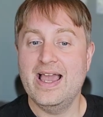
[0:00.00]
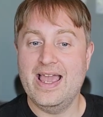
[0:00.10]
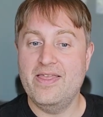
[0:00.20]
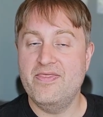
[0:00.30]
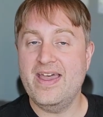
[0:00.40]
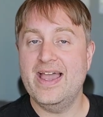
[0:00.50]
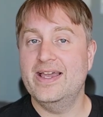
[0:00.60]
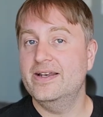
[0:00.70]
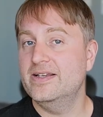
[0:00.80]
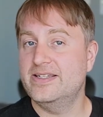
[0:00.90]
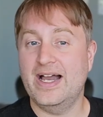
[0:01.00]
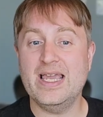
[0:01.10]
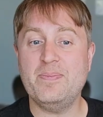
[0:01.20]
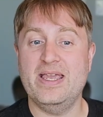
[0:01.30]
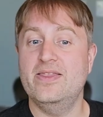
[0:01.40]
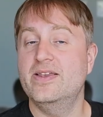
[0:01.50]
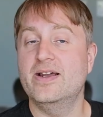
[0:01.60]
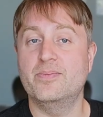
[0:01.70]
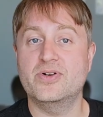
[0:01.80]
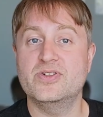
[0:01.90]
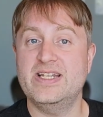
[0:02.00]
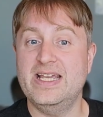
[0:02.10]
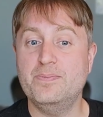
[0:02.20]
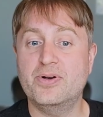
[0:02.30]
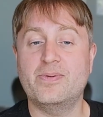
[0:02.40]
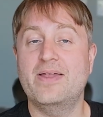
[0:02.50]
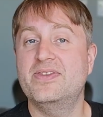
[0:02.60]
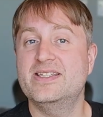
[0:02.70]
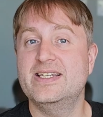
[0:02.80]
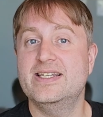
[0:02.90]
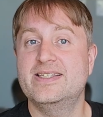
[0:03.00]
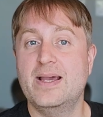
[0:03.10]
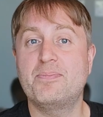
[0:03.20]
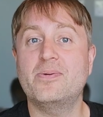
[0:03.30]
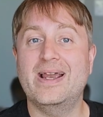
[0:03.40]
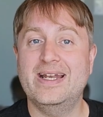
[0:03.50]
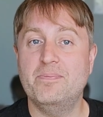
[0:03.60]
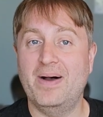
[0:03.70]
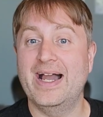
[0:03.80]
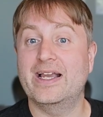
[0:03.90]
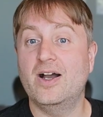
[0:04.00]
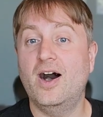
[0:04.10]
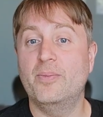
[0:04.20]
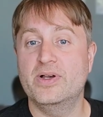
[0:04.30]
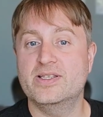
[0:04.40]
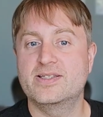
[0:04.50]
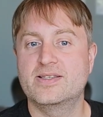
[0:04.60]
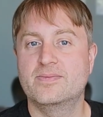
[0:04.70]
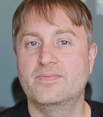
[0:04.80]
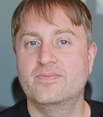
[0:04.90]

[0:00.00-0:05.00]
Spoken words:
and then type in the numbers in parentheses separated by commas.